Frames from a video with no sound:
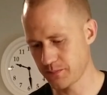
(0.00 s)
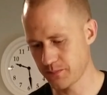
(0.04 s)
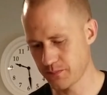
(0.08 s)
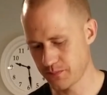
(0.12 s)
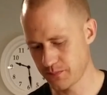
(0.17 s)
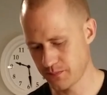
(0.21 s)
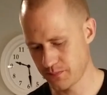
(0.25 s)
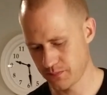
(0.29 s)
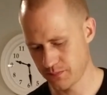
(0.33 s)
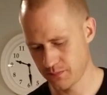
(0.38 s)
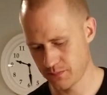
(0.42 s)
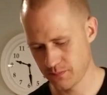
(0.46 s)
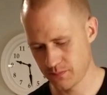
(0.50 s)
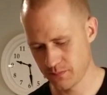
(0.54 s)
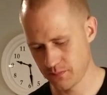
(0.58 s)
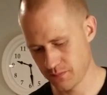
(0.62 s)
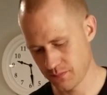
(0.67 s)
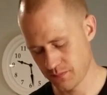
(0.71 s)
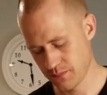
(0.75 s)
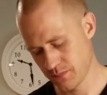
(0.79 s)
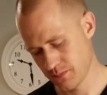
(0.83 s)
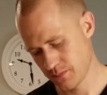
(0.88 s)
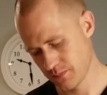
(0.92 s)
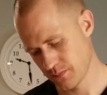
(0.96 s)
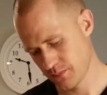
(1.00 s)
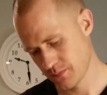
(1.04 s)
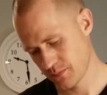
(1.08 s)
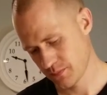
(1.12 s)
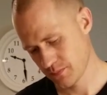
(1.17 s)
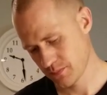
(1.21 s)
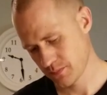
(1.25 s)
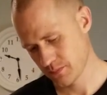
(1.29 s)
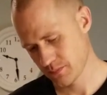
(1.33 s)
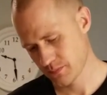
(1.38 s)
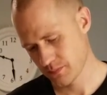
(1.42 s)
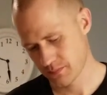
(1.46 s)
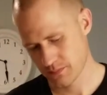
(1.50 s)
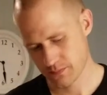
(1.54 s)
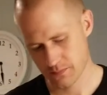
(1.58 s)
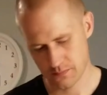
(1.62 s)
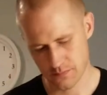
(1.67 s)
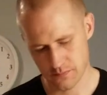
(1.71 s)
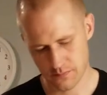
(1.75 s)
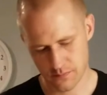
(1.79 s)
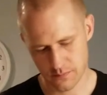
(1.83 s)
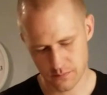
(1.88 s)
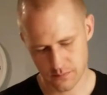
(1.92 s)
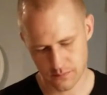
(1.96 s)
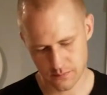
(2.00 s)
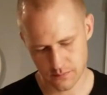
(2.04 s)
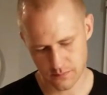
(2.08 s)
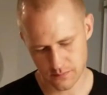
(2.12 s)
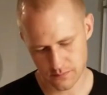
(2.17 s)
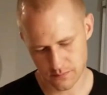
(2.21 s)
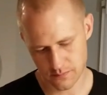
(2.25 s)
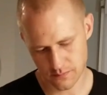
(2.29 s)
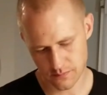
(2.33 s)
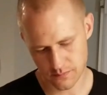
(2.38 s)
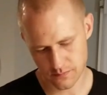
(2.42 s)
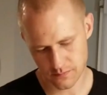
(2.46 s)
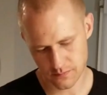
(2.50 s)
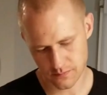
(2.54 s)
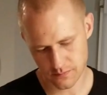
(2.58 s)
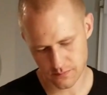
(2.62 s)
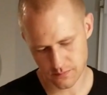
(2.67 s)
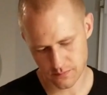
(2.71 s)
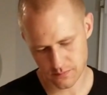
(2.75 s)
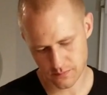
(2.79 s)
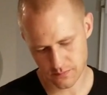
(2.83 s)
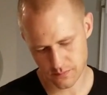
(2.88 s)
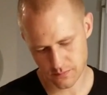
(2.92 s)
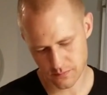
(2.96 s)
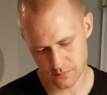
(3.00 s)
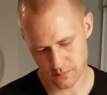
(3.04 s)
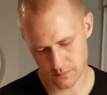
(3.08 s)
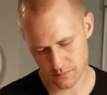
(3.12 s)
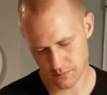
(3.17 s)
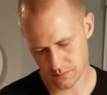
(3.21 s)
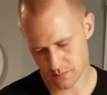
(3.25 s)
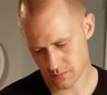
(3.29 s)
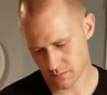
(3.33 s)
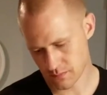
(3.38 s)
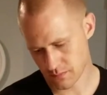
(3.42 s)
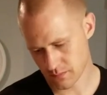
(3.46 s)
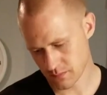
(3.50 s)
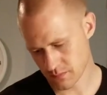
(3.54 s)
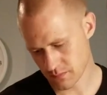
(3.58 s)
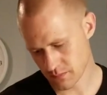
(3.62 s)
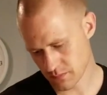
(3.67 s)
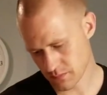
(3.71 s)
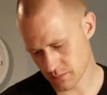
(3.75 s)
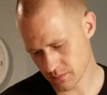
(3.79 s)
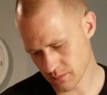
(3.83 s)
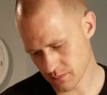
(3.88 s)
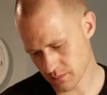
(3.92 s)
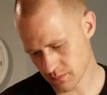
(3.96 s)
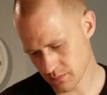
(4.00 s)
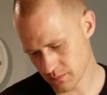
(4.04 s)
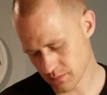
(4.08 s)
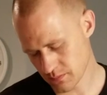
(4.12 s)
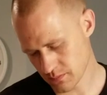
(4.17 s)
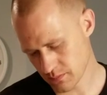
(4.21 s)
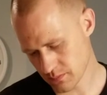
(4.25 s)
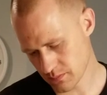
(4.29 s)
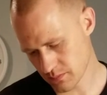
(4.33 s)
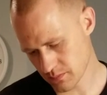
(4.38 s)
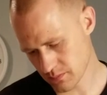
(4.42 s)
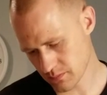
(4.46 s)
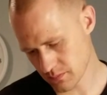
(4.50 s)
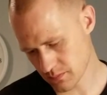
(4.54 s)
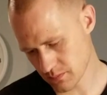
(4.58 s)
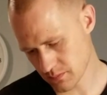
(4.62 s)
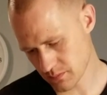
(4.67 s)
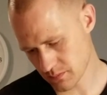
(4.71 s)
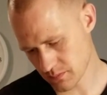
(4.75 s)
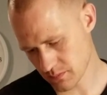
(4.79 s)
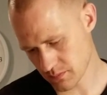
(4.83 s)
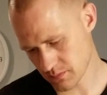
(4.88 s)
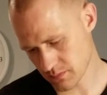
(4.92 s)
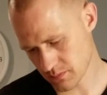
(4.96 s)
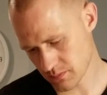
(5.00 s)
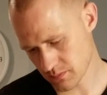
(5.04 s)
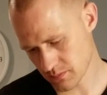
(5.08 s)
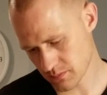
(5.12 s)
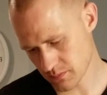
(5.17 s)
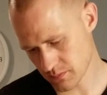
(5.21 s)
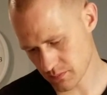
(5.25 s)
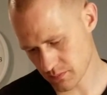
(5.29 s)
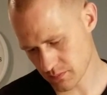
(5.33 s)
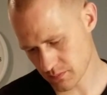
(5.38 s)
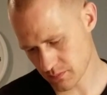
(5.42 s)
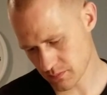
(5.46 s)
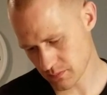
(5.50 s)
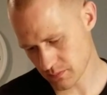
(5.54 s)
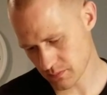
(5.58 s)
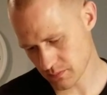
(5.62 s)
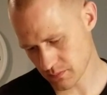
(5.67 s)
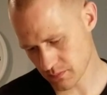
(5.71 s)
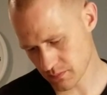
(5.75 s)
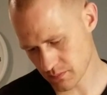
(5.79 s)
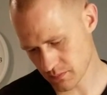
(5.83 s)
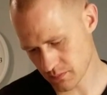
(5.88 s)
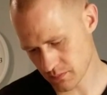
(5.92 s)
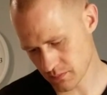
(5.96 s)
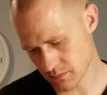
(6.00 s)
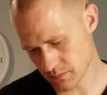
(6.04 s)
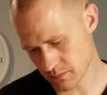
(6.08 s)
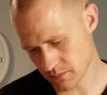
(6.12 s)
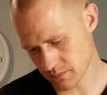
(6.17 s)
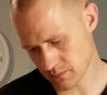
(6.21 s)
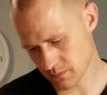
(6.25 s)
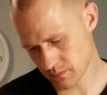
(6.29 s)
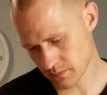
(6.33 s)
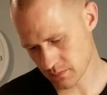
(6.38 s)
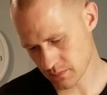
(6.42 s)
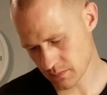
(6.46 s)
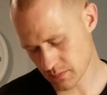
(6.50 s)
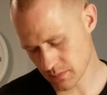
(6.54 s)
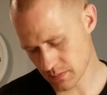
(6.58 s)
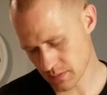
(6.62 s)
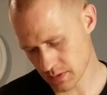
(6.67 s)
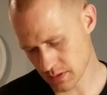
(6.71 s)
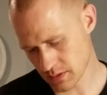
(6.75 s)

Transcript: Nothing is said.